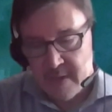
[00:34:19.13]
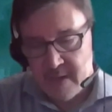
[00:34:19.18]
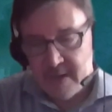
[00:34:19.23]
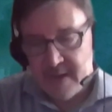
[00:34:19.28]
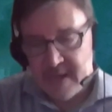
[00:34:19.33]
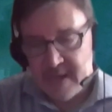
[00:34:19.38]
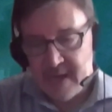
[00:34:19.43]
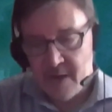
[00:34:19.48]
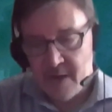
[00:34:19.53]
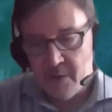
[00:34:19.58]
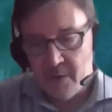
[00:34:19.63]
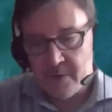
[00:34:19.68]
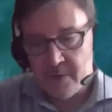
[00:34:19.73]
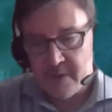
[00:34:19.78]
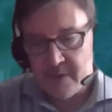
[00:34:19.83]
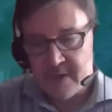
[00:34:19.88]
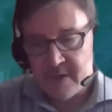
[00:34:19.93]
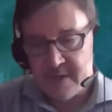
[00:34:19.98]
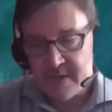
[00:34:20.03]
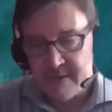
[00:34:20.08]
now
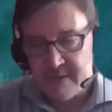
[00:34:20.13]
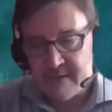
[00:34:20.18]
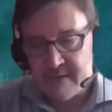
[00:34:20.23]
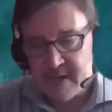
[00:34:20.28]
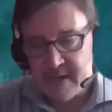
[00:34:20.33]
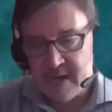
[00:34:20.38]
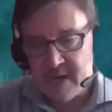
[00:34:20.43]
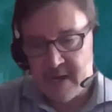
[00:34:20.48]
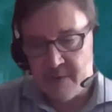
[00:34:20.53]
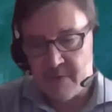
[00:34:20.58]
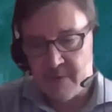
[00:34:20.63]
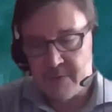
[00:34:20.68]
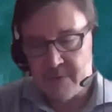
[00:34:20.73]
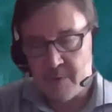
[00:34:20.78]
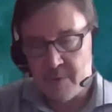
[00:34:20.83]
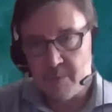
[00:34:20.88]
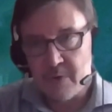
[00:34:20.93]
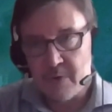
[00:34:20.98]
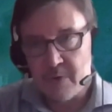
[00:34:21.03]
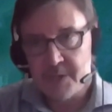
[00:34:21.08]
a
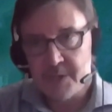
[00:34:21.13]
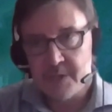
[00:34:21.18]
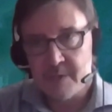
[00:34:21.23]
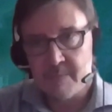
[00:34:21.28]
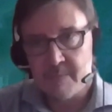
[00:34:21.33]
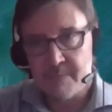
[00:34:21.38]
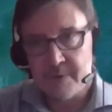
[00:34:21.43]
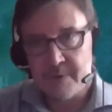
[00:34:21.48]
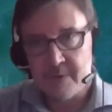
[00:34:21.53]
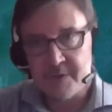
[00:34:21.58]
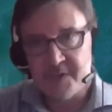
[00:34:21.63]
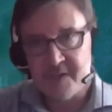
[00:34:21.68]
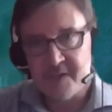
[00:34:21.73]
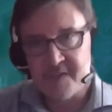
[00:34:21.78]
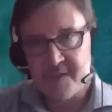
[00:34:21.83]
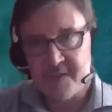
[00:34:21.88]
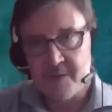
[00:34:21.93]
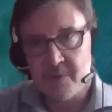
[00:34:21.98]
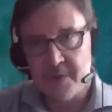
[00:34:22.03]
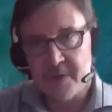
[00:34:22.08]
formulation
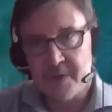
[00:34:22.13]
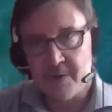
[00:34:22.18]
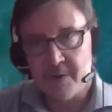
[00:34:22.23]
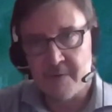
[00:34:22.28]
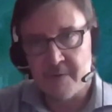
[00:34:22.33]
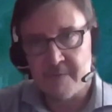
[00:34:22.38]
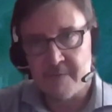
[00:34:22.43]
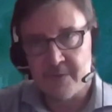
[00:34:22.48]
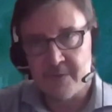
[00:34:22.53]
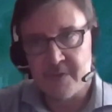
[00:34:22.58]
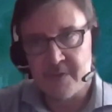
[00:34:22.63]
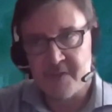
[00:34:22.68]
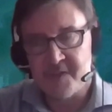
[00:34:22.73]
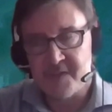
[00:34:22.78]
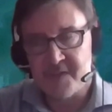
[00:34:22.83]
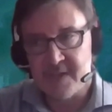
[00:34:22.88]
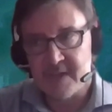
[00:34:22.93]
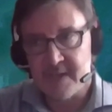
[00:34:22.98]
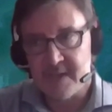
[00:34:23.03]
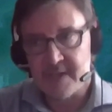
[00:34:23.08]
process going on for
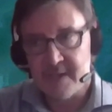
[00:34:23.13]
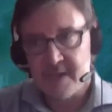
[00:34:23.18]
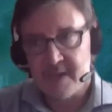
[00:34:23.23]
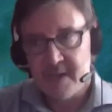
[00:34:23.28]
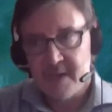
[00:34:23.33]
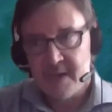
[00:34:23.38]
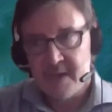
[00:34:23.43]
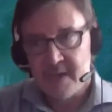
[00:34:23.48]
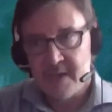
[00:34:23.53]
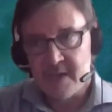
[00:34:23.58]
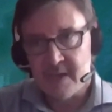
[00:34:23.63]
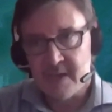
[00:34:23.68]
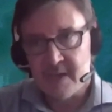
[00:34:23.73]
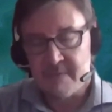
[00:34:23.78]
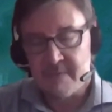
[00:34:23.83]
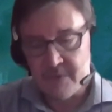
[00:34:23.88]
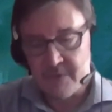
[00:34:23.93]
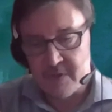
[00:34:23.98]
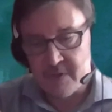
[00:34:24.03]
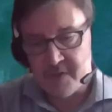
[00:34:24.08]

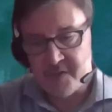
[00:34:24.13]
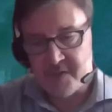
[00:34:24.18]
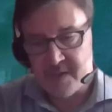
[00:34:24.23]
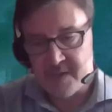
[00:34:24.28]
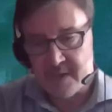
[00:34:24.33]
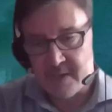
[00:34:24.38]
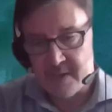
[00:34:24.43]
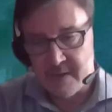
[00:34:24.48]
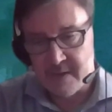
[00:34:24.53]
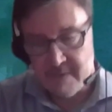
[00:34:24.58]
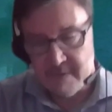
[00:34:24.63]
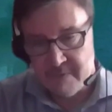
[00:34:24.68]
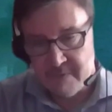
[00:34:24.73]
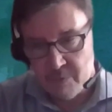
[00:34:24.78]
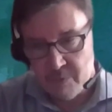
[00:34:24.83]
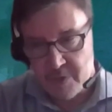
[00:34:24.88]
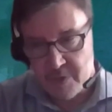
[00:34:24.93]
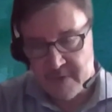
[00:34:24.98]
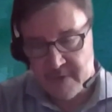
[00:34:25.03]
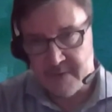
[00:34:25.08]
this
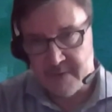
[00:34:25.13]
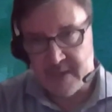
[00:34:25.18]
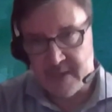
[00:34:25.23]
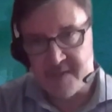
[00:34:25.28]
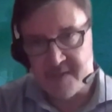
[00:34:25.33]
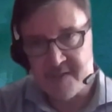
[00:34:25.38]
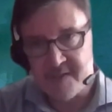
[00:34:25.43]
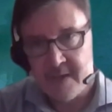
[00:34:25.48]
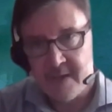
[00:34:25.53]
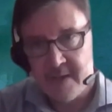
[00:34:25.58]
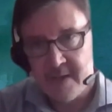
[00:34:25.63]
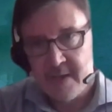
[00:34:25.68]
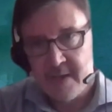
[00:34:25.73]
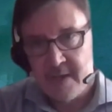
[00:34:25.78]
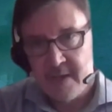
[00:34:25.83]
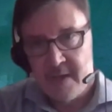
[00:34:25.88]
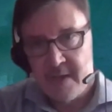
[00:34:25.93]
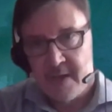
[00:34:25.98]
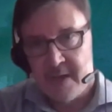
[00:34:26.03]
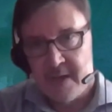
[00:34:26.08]
future phase.
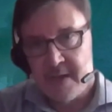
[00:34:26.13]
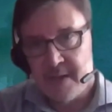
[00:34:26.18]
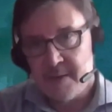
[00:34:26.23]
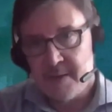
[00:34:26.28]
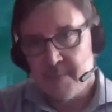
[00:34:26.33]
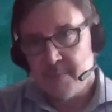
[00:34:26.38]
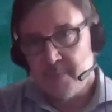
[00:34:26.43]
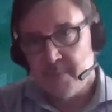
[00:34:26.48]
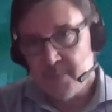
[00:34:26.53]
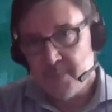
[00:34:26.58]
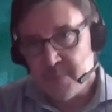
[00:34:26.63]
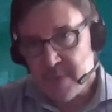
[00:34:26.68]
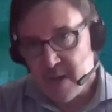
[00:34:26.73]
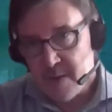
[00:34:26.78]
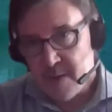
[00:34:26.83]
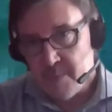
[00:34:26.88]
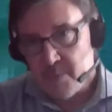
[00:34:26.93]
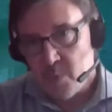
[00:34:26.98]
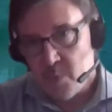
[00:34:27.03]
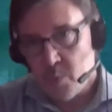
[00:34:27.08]
And
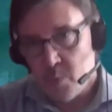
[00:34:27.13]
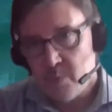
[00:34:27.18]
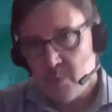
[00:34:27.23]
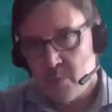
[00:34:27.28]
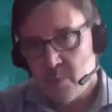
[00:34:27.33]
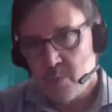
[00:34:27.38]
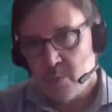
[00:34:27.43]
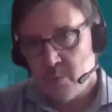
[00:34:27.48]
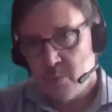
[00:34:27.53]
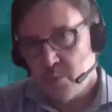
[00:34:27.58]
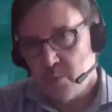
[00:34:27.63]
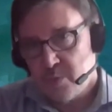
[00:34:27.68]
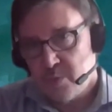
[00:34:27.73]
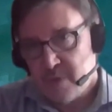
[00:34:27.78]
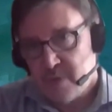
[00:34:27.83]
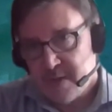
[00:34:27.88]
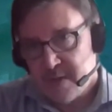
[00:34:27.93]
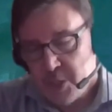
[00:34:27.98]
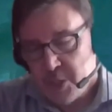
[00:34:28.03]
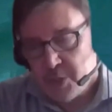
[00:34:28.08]

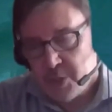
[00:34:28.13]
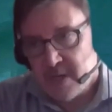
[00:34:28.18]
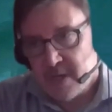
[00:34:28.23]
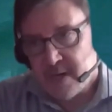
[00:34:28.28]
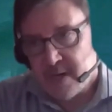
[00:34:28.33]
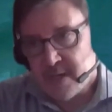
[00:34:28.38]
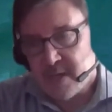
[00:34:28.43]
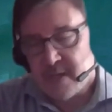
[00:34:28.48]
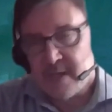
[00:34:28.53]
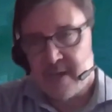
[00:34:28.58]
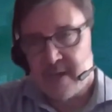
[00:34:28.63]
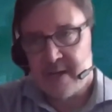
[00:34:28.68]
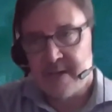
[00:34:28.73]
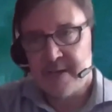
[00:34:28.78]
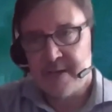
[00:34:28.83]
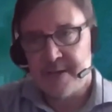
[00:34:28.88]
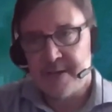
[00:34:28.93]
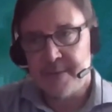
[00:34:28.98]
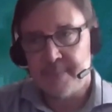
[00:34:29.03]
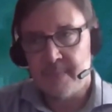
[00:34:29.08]
traditionally,
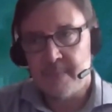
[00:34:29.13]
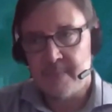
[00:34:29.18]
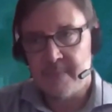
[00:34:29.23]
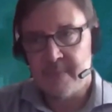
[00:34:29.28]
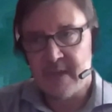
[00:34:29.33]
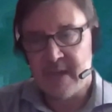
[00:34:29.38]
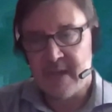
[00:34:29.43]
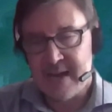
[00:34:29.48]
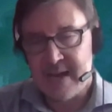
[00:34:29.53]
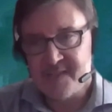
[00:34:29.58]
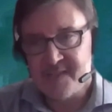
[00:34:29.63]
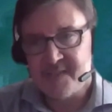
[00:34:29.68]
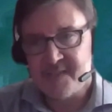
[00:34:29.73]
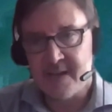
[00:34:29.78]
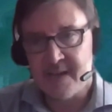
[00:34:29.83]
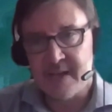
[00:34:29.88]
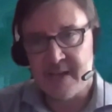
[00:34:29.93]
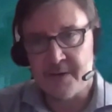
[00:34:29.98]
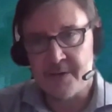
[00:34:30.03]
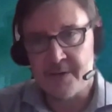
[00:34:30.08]
the
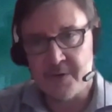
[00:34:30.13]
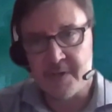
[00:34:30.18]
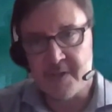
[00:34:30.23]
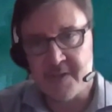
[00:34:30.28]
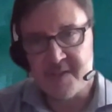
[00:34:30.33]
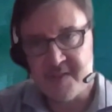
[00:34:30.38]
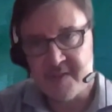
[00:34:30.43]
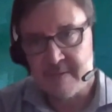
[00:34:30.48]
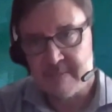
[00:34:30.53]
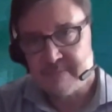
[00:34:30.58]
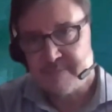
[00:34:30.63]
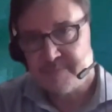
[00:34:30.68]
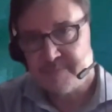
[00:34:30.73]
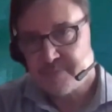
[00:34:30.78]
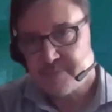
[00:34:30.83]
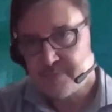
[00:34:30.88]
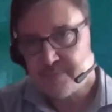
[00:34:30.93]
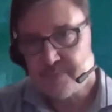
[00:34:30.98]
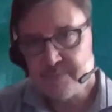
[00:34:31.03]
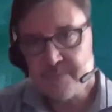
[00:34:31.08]
ASEAN countries,
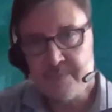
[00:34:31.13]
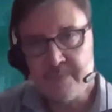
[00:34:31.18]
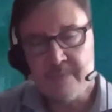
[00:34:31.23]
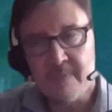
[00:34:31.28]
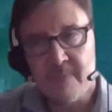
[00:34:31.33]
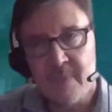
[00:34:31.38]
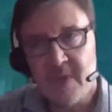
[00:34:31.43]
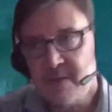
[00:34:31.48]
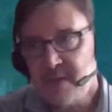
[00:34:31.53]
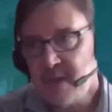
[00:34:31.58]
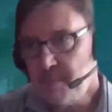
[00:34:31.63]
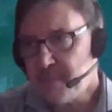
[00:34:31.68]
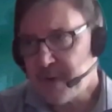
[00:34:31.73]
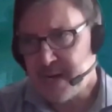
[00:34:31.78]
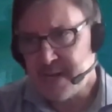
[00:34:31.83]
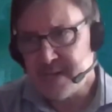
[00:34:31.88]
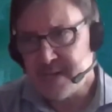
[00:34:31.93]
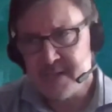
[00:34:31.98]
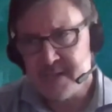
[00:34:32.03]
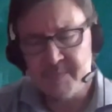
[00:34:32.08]
they
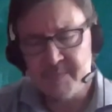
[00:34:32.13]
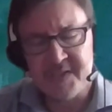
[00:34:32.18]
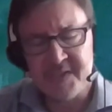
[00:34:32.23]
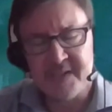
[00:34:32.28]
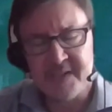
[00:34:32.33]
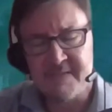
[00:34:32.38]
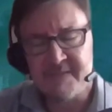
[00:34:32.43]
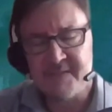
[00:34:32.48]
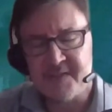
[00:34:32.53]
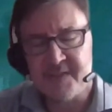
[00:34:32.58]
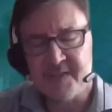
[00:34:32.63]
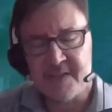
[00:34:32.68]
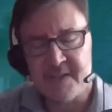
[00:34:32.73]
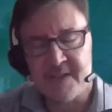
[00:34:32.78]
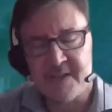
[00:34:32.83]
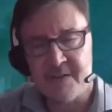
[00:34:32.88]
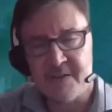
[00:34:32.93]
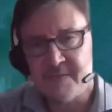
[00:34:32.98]
pride themselves